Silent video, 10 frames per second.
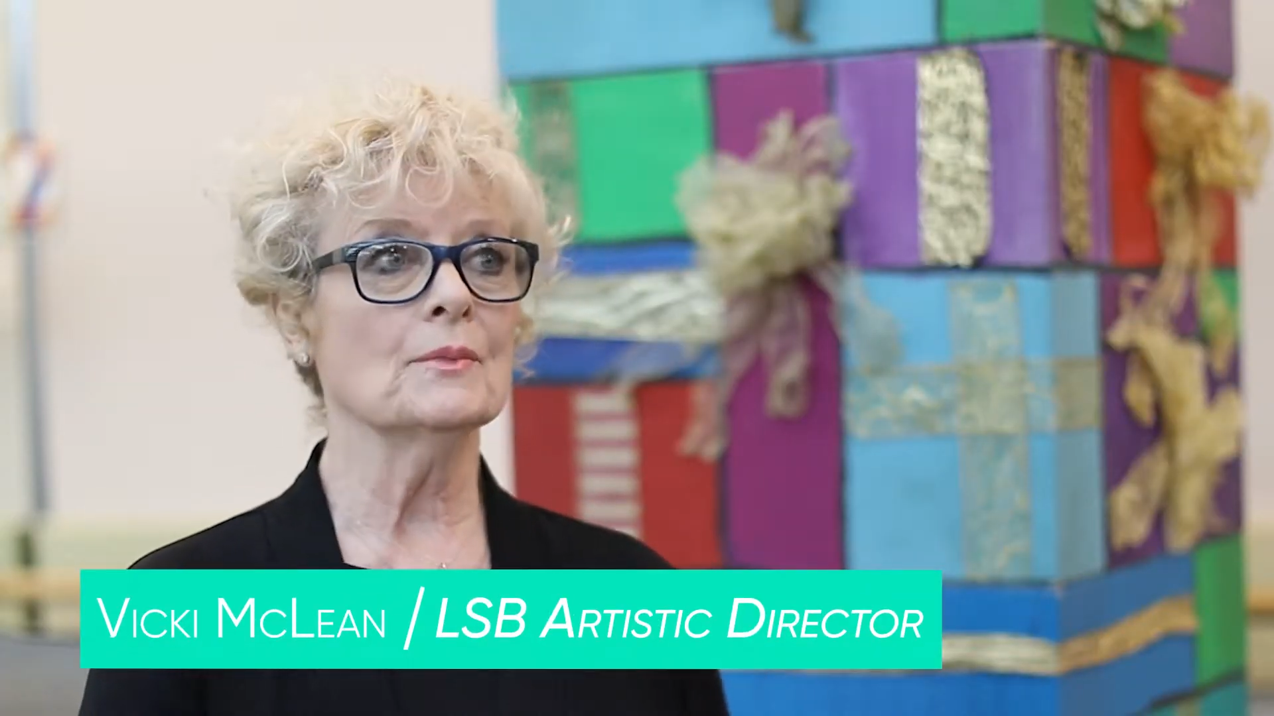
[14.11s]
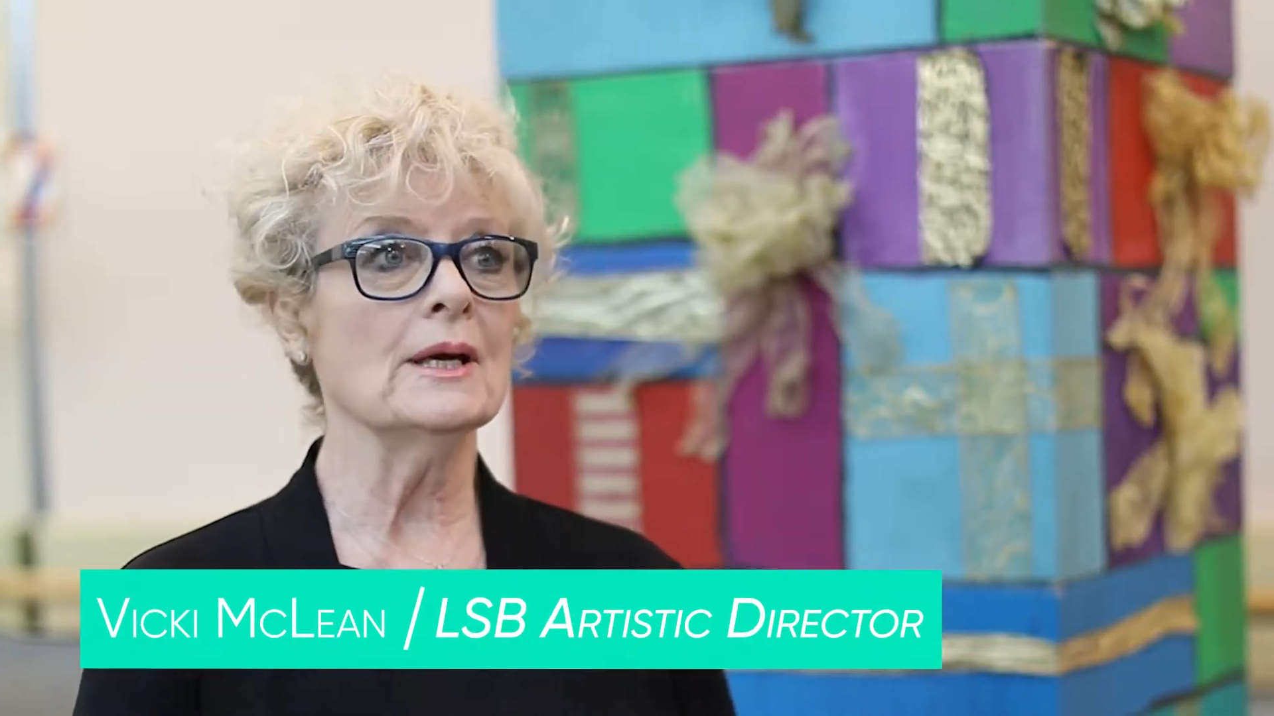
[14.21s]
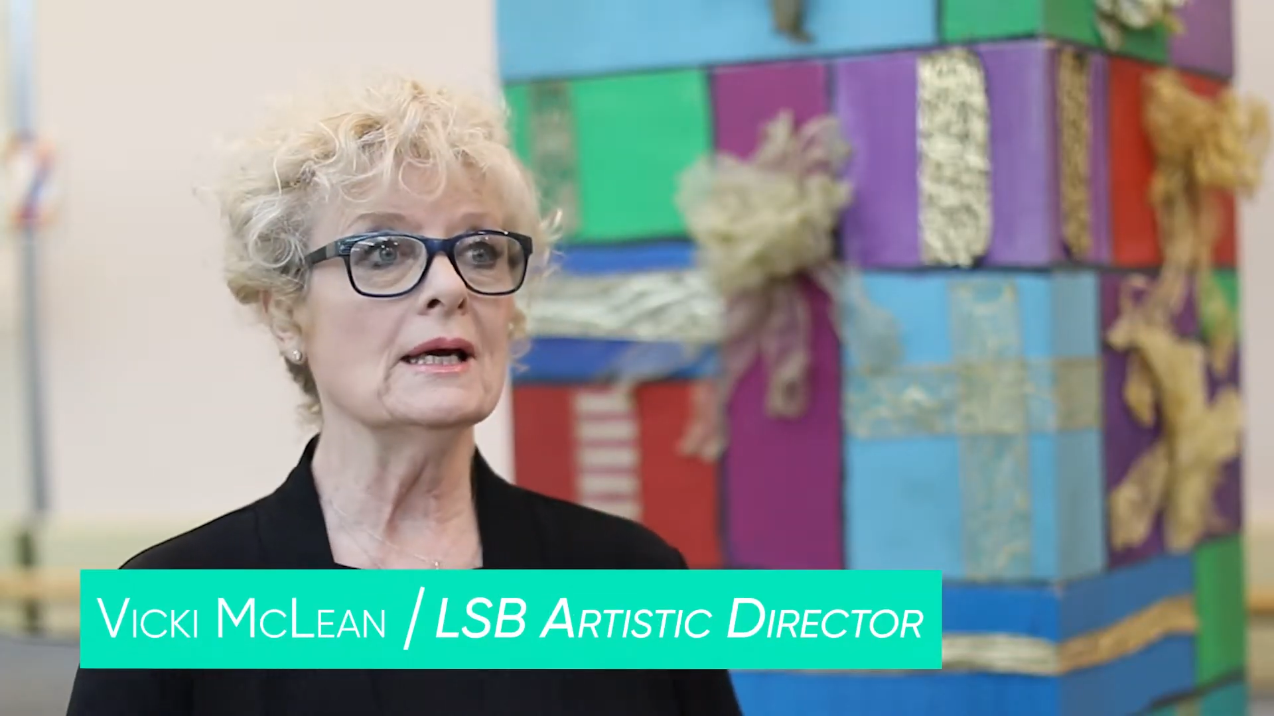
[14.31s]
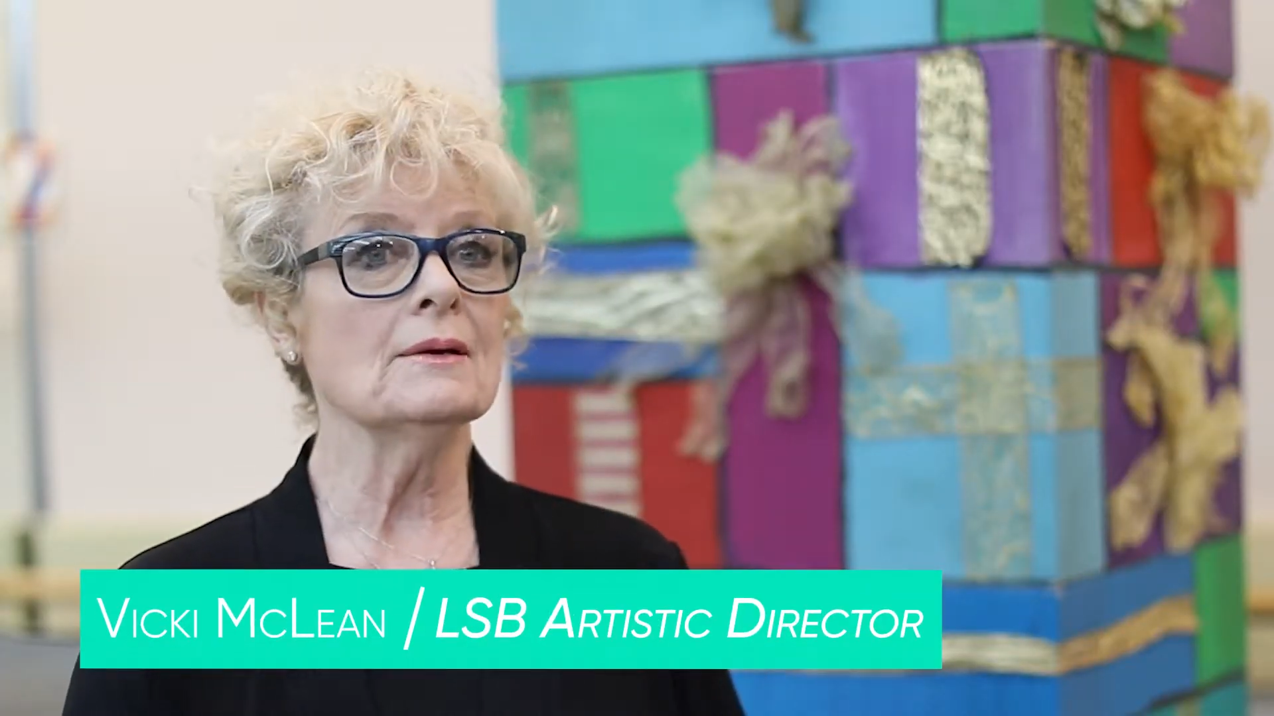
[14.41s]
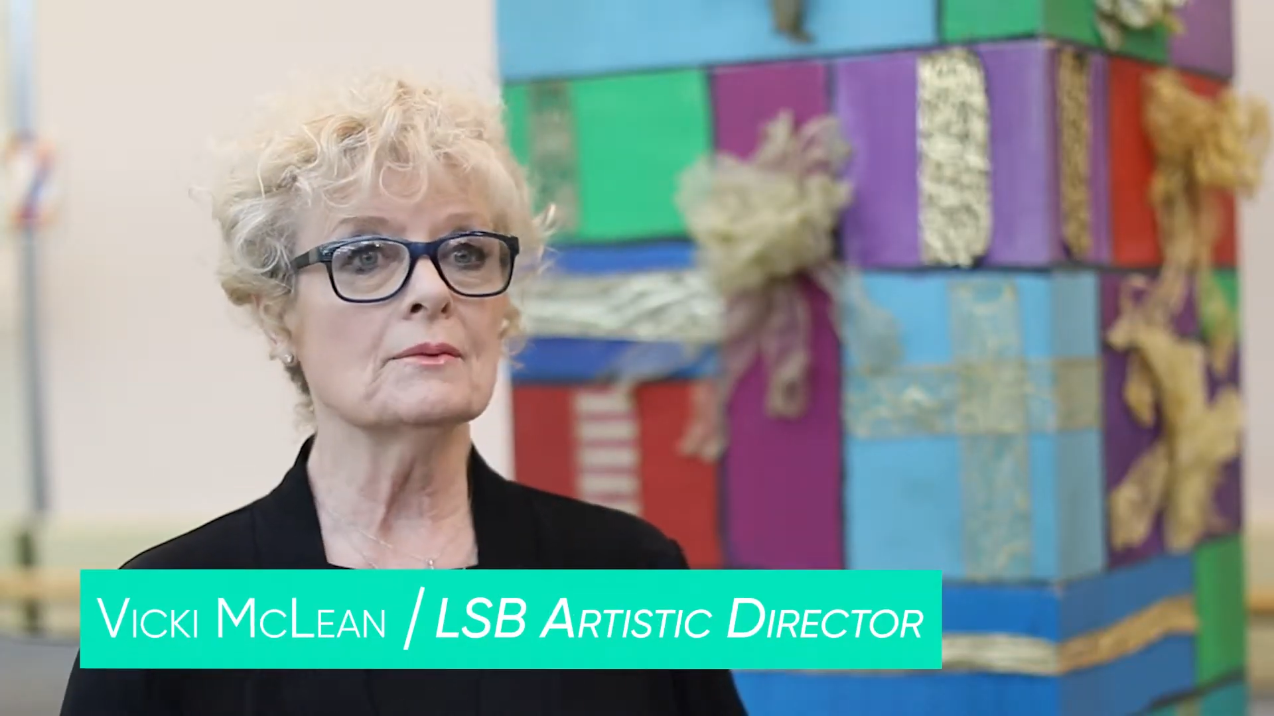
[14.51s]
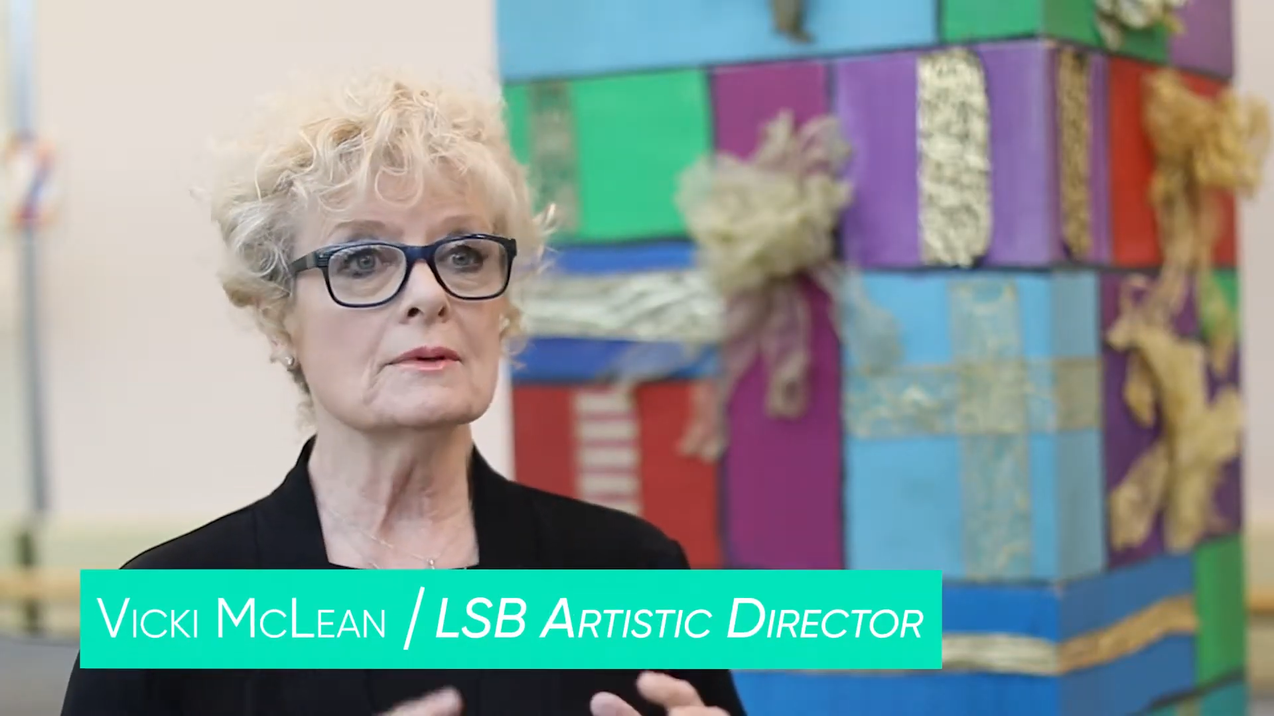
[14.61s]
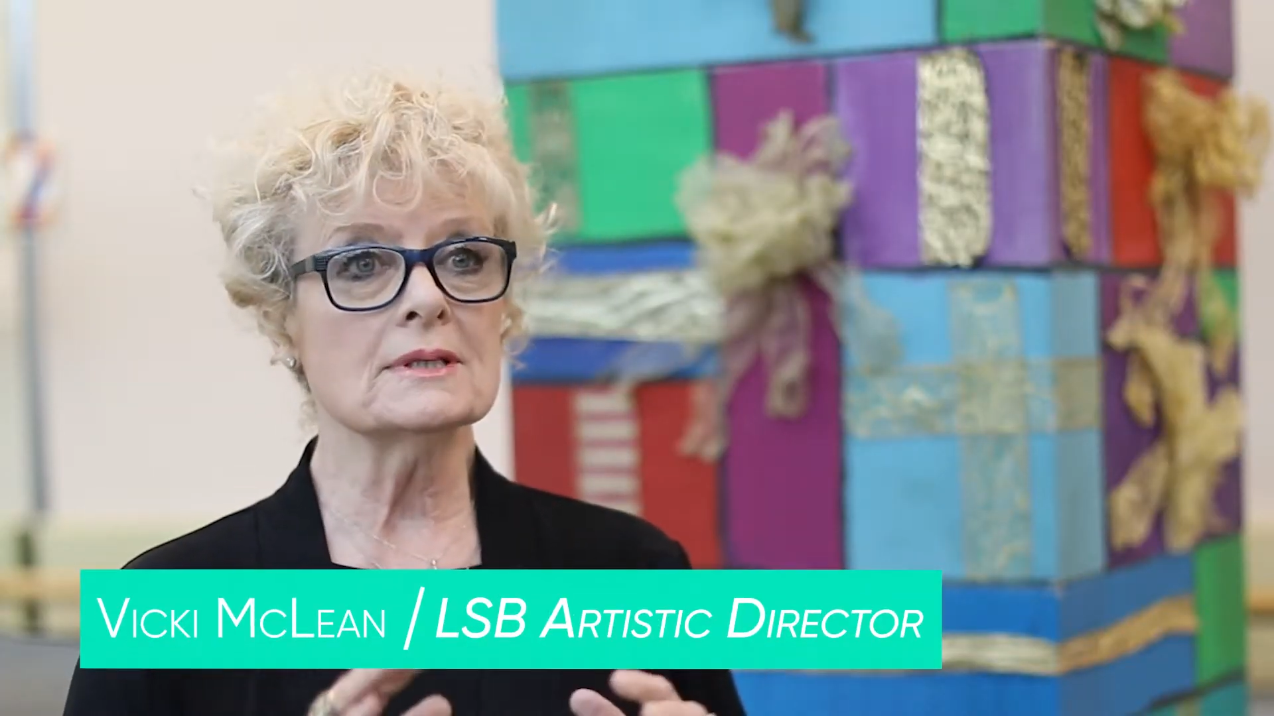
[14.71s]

we,